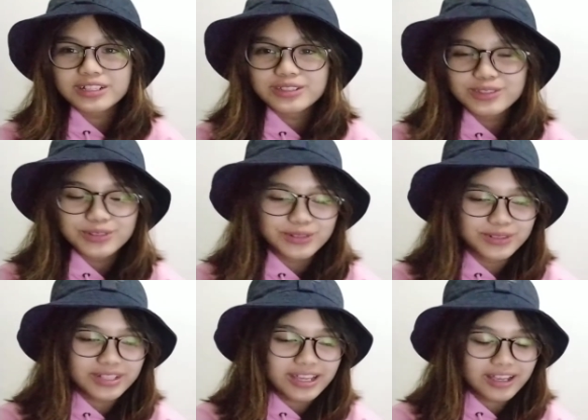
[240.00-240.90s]
Okay, so
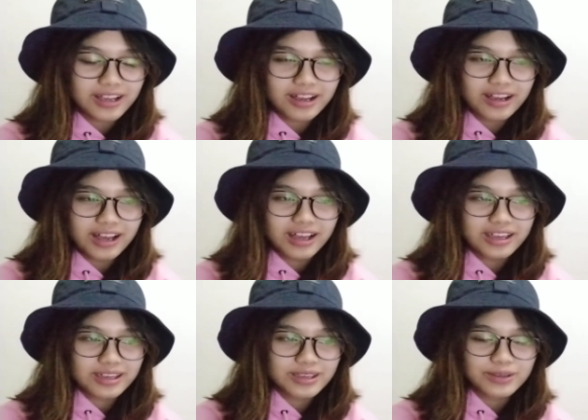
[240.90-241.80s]

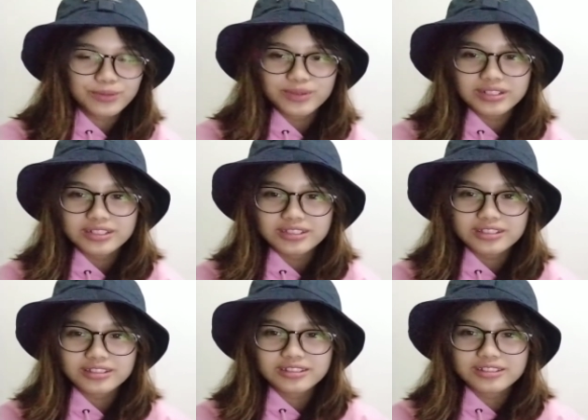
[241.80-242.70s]
I
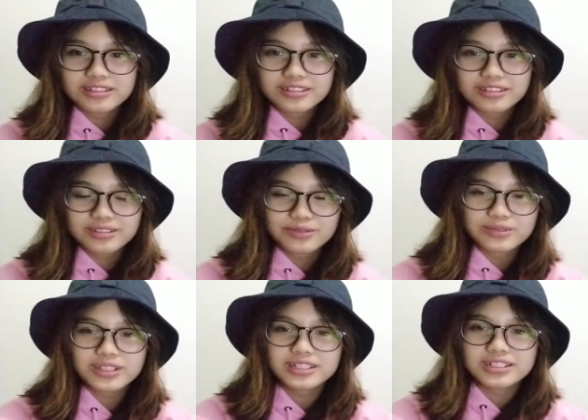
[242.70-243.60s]
was
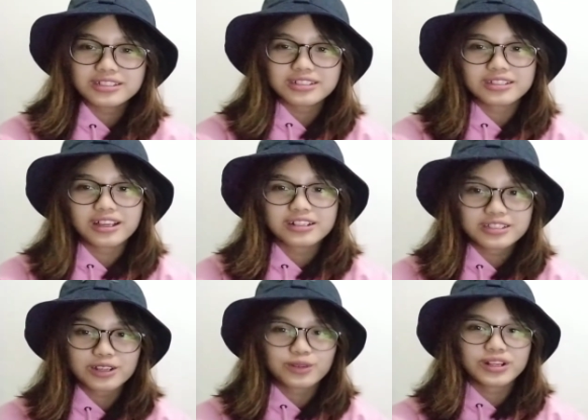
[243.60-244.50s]
legit just
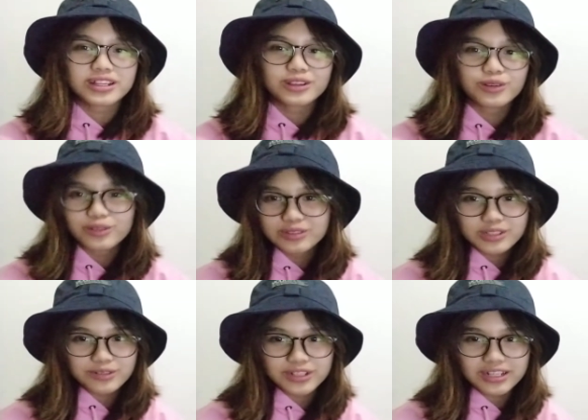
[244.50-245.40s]
staring at the whole
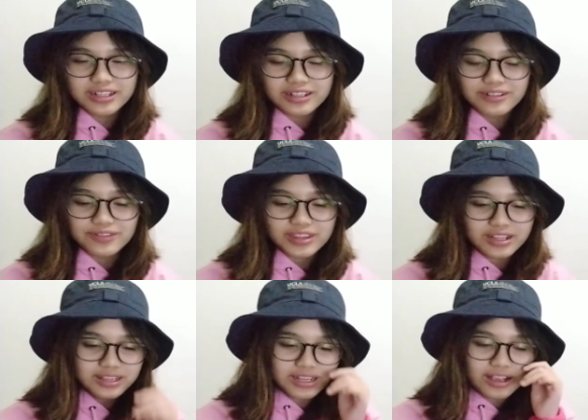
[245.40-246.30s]
screen and
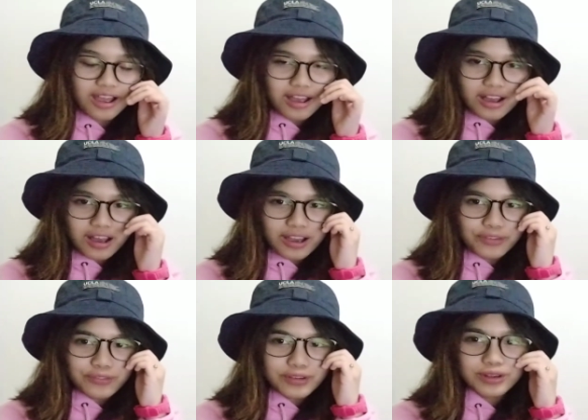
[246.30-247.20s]
everything.
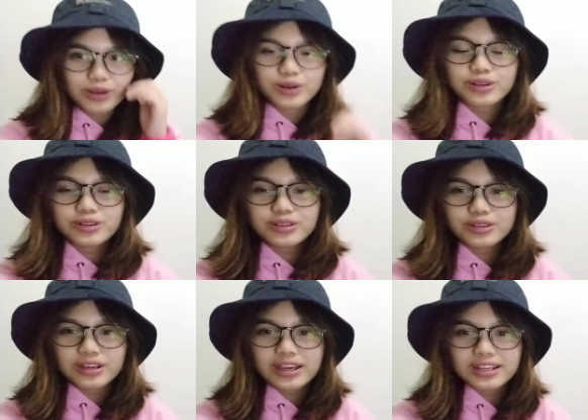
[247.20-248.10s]
I forgot
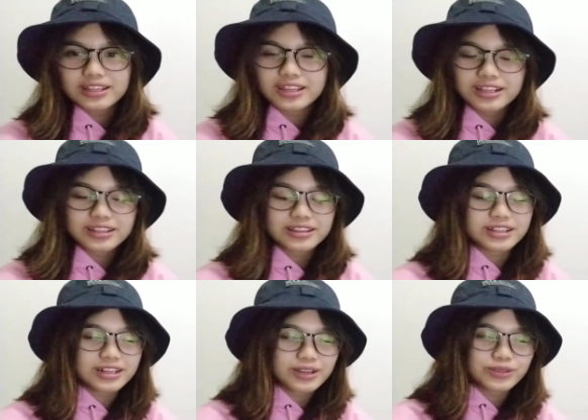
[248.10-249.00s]

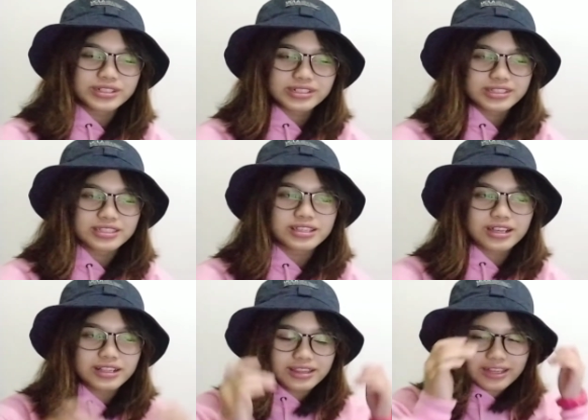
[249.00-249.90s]
anything that I wanted to
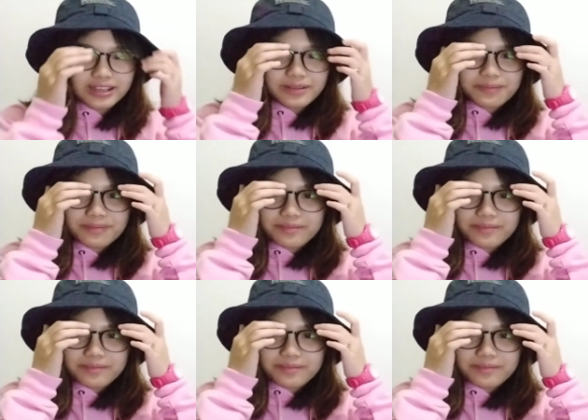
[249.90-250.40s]
say. I